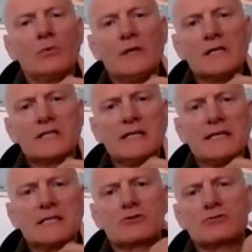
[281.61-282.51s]
which
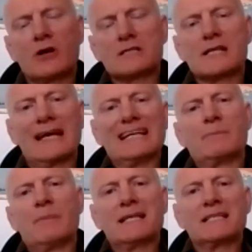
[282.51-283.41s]
is
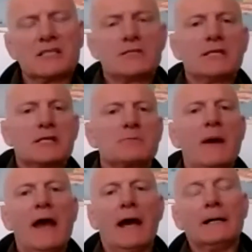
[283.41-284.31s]
translates best as
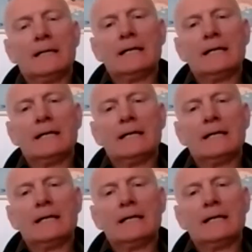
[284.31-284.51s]
despair.